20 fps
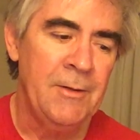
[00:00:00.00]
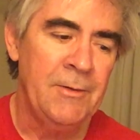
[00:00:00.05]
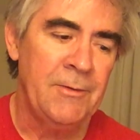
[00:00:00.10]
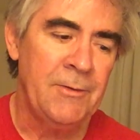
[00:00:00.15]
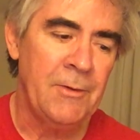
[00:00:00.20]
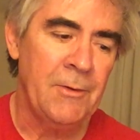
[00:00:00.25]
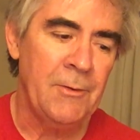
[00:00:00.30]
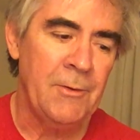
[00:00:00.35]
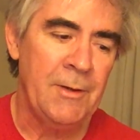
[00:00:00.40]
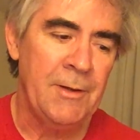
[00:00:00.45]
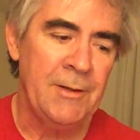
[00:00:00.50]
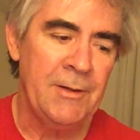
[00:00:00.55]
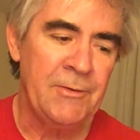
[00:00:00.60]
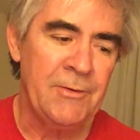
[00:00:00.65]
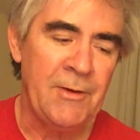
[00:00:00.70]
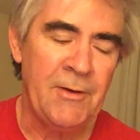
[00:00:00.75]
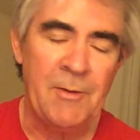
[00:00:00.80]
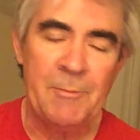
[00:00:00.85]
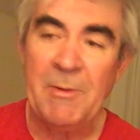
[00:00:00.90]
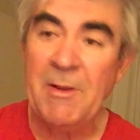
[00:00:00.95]
So uh,
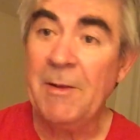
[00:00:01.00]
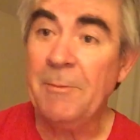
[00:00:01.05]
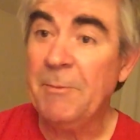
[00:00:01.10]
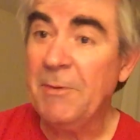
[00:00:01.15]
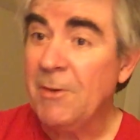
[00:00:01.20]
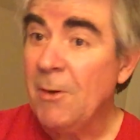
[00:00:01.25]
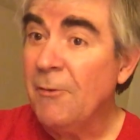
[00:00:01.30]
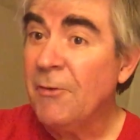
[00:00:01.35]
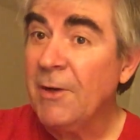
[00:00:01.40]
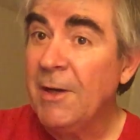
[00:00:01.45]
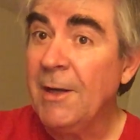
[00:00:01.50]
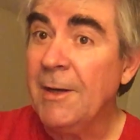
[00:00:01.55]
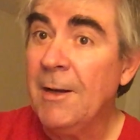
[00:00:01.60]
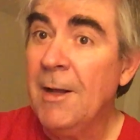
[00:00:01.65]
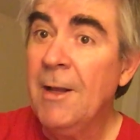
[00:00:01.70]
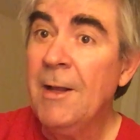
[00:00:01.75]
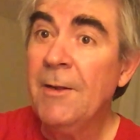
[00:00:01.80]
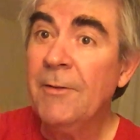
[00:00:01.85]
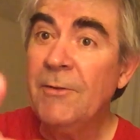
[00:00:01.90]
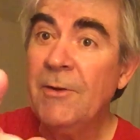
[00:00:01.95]
let's not talk about that. But don't
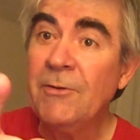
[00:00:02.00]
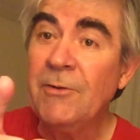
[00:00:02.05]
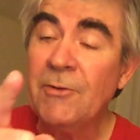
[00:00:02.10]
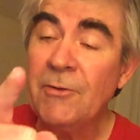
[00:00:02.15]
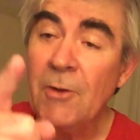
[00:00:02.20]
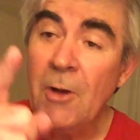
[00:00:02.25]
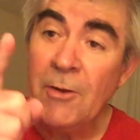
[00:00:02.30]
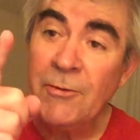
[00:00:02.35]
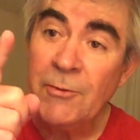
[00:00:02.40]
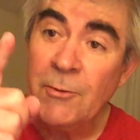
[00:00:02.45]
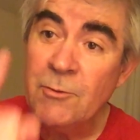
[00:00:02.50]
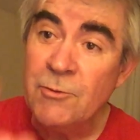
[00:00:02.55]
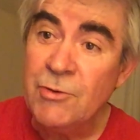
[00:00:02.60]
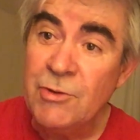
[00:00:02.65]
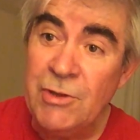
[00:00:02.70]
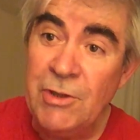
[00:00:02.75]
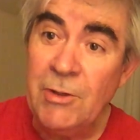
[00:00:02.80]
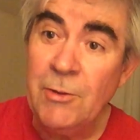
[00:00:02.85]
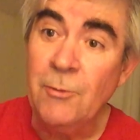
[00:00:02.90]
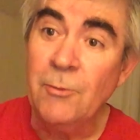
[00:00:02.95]
forget, this is also
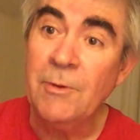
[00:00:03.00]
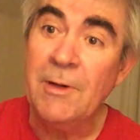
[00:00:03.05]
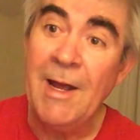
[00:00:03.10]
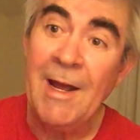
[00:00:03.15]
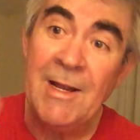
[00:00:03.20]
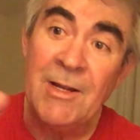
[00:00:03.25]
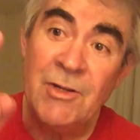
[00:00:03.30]
June,